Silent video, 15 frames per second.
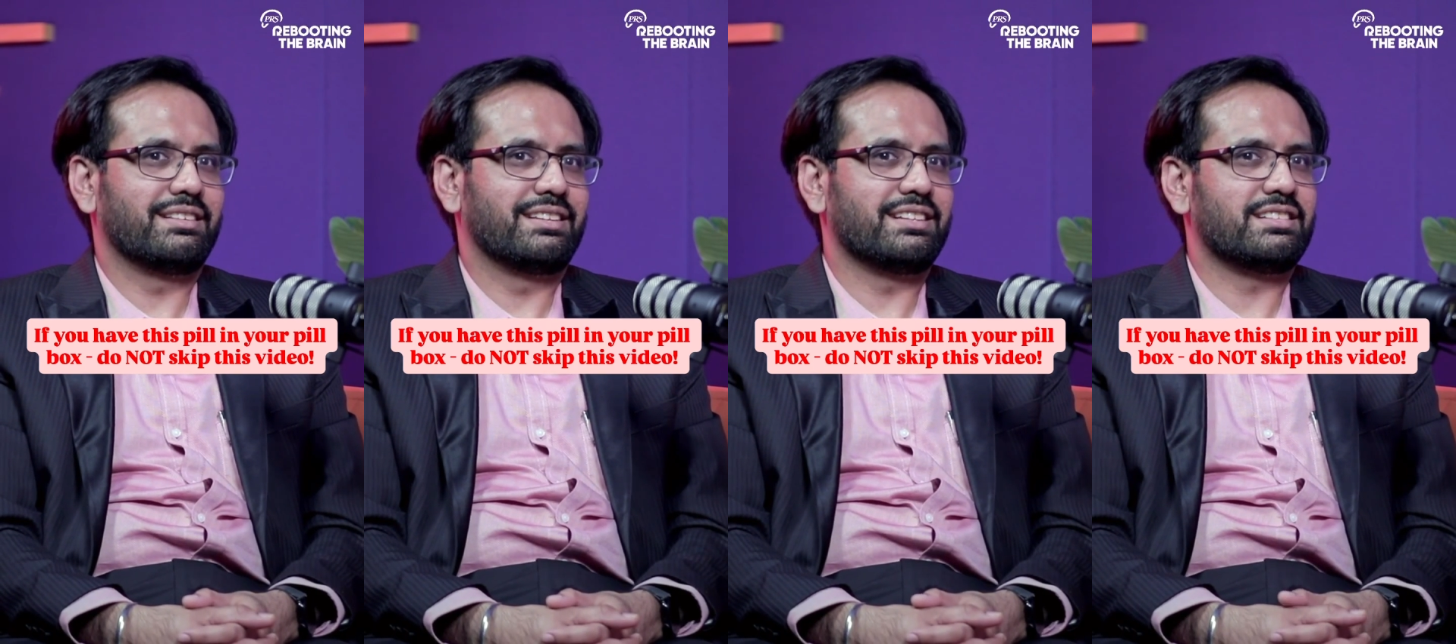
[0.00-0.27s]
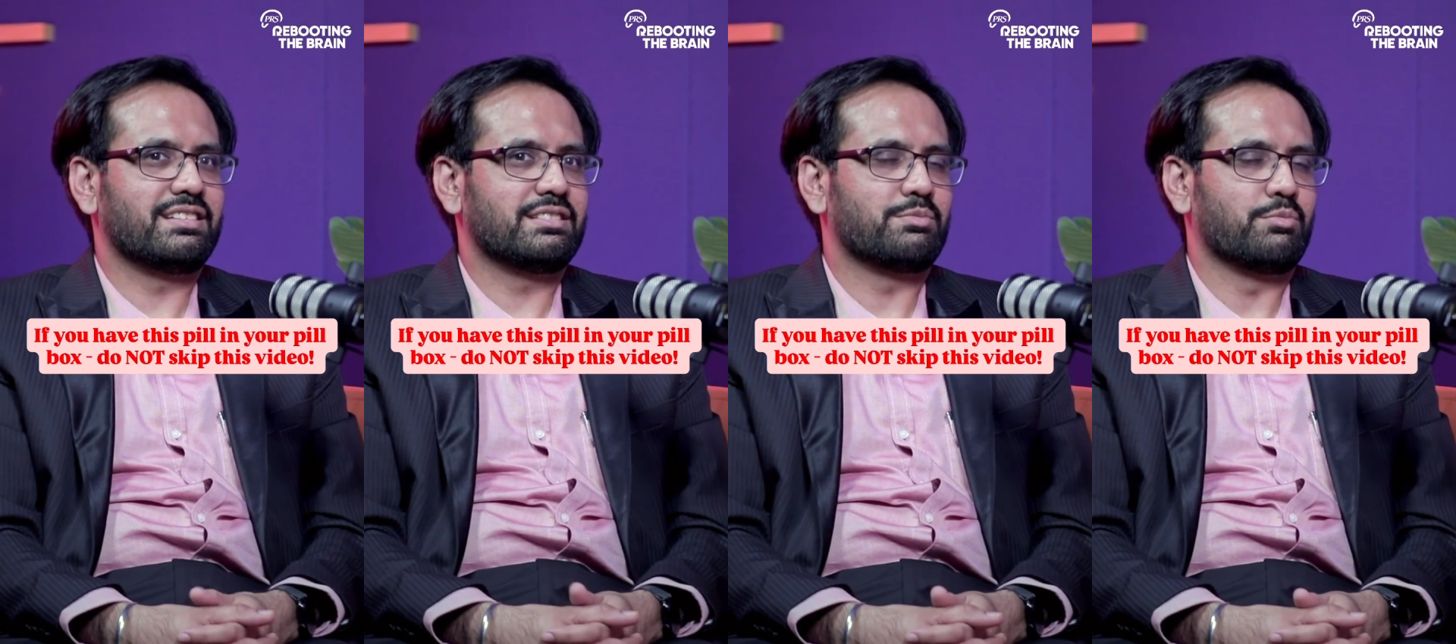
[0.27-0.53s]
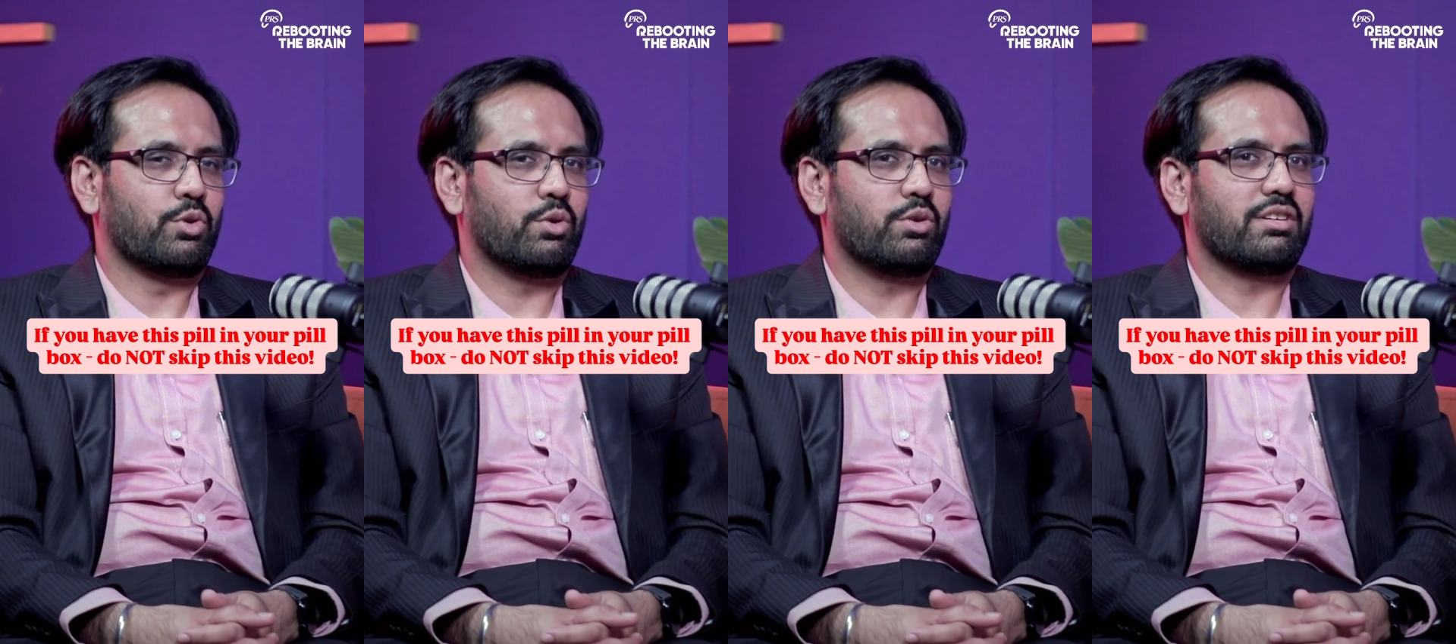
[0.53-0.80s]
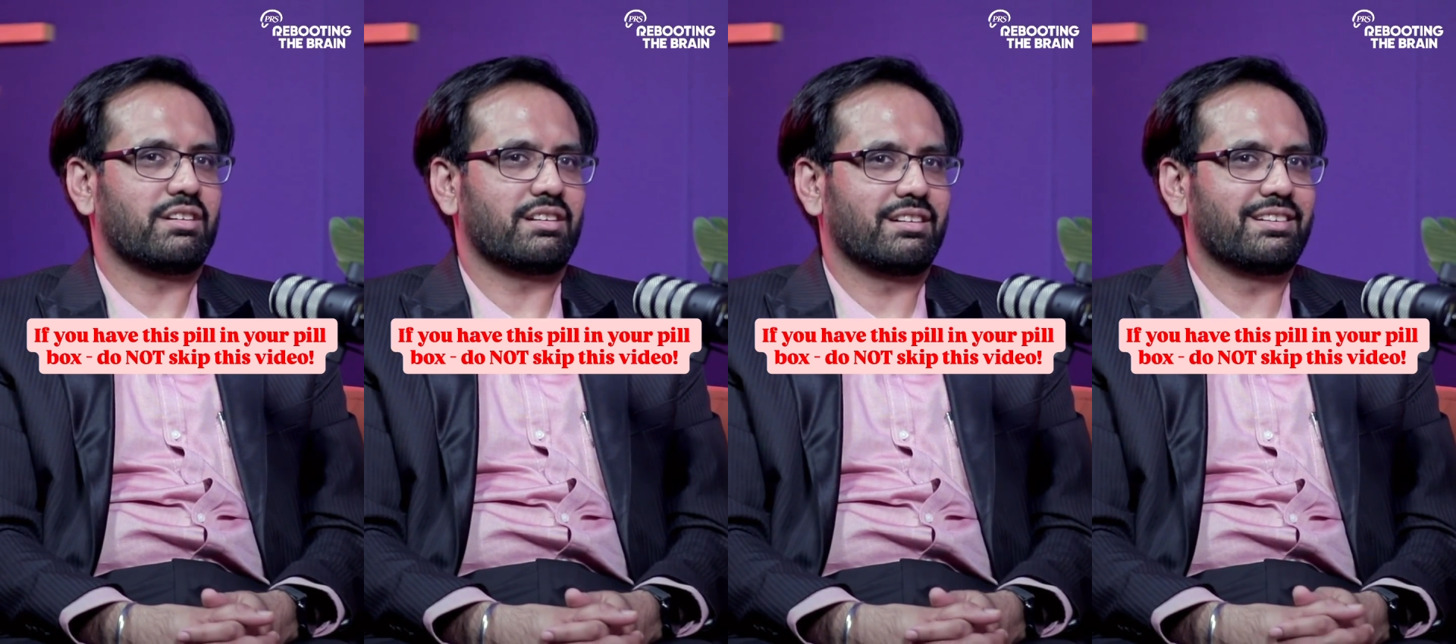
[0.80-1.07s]
this is
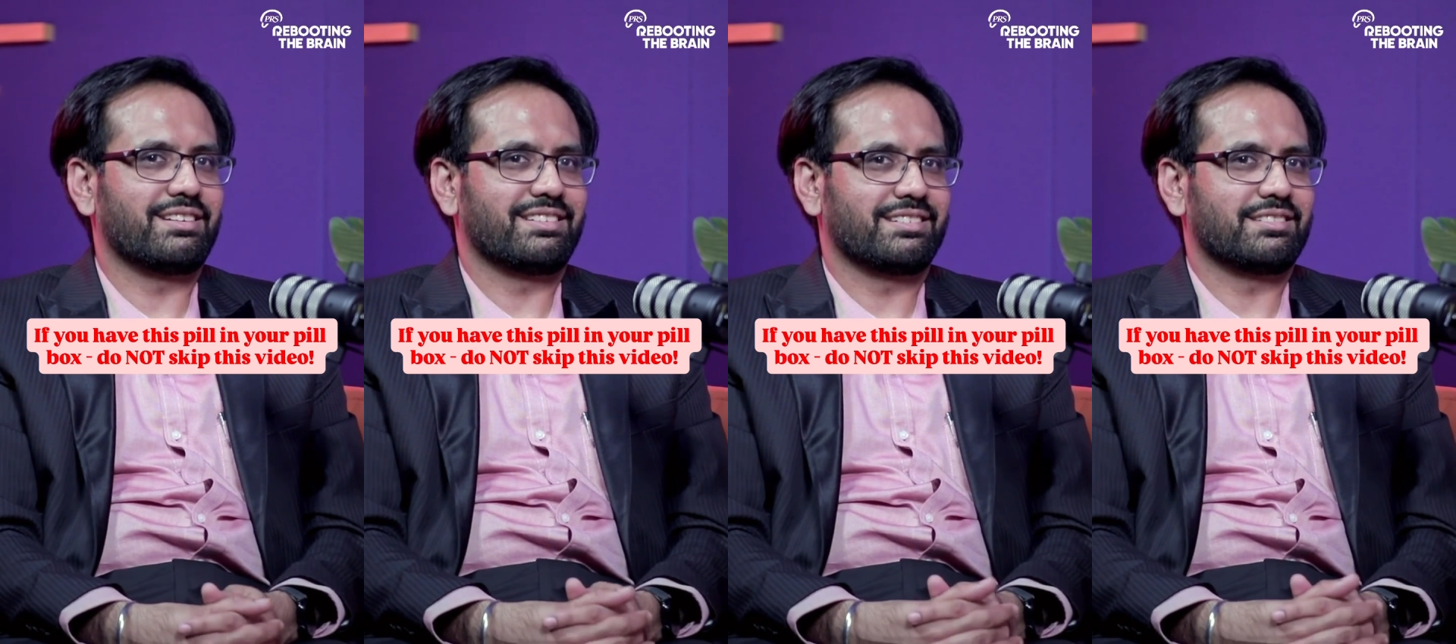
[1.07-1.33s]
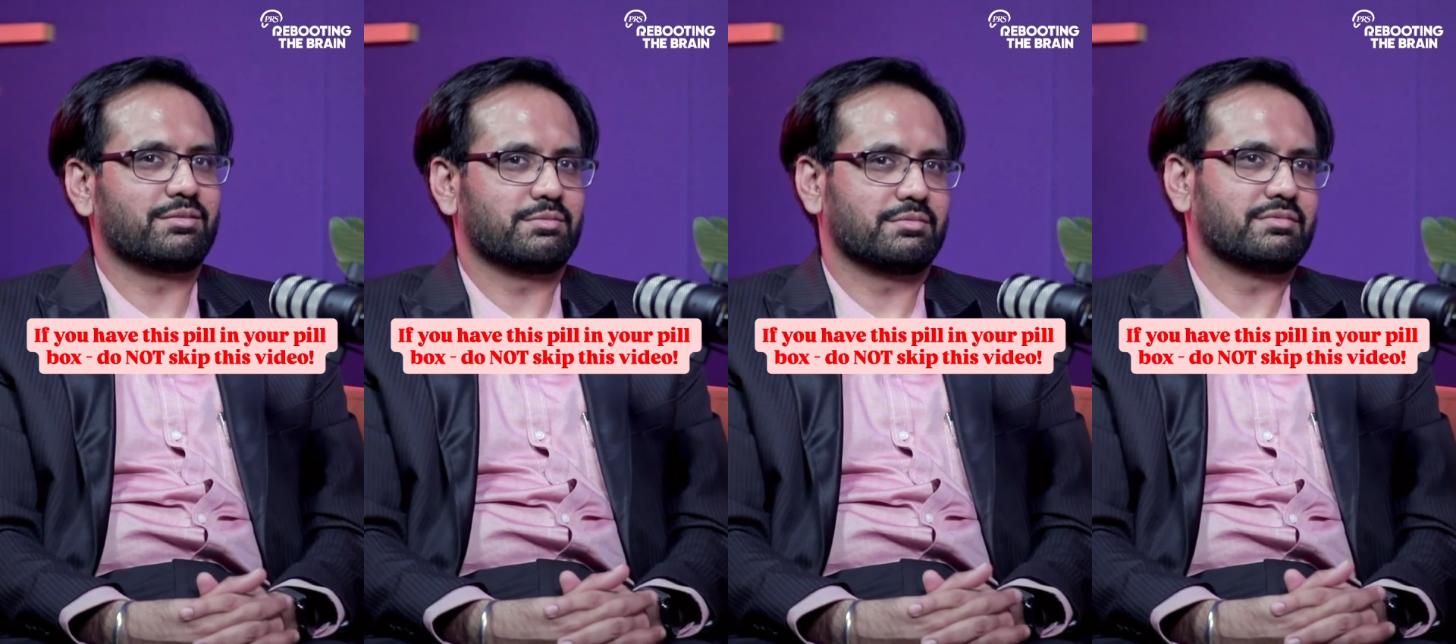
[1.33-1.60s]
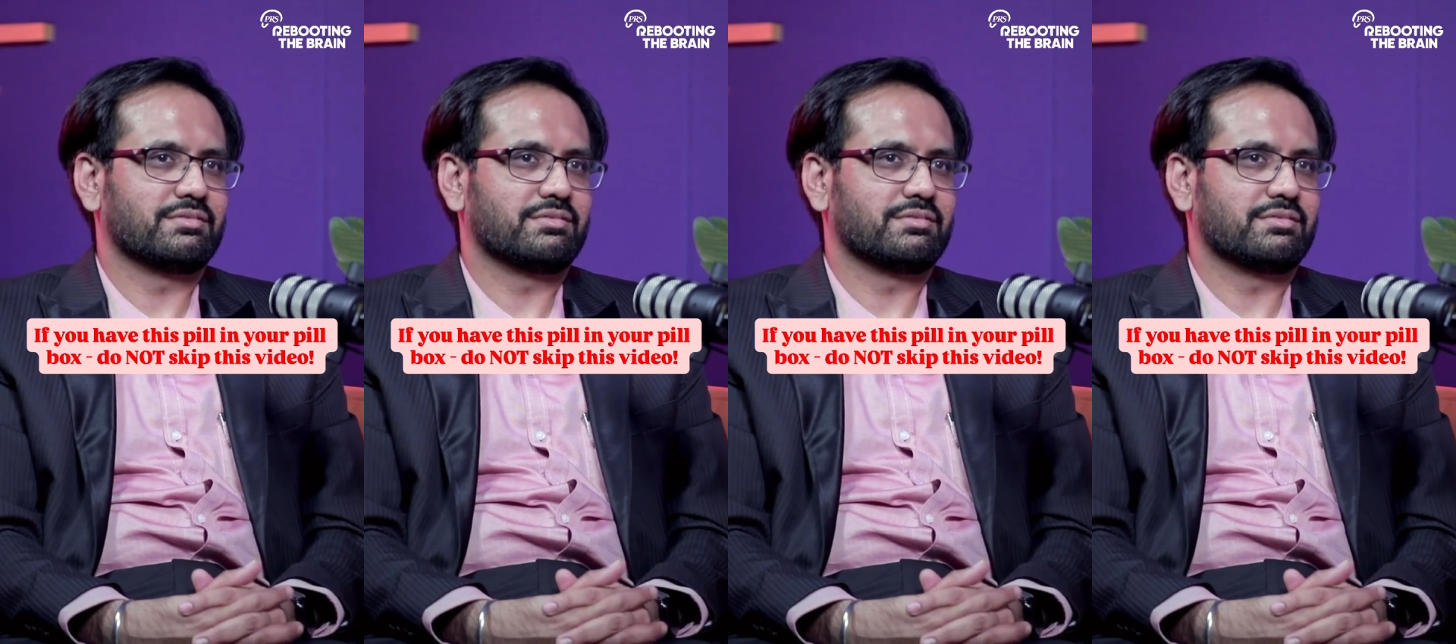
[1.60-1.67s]
more uh,